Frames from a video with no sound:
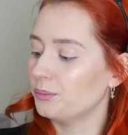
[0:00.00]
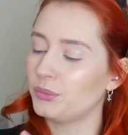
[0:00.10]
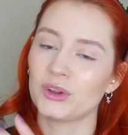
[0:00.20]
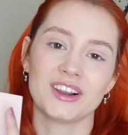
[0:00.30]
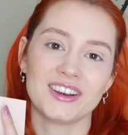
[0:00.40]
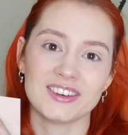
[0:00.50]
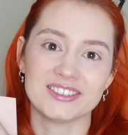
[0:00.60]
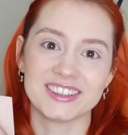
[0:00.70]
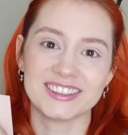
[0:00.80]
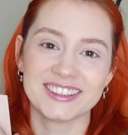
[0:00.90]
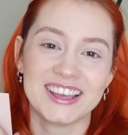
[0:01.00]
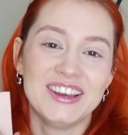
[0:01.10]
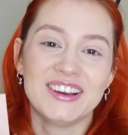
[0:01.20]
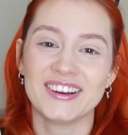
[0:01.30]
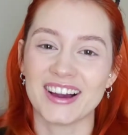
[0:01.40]
But I love it.
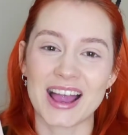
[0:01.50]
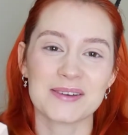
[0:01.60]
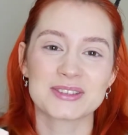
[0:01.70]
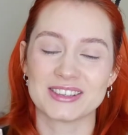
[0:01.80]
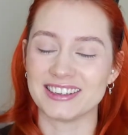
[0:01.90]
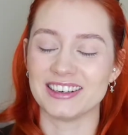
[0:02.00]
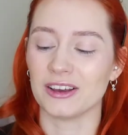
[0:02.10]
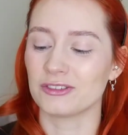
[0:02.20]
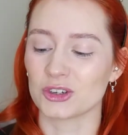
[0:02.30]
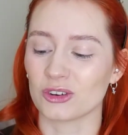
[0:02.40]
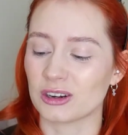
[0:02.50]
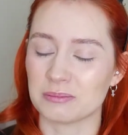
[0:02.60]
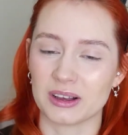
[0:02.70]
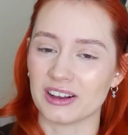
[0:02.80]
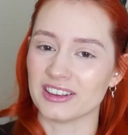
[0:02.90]
I absolutely love chocolate
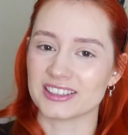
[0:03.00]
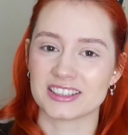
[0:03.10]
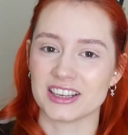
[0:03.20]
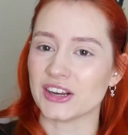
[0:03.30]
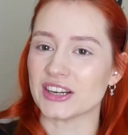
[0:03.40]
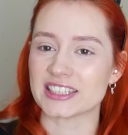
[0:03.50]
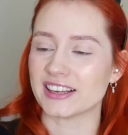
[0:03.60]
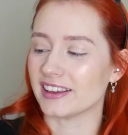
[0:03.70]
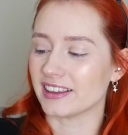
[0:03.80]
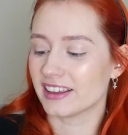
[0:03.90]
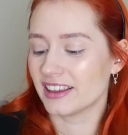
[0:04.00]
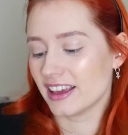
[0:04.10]
bars, seriously.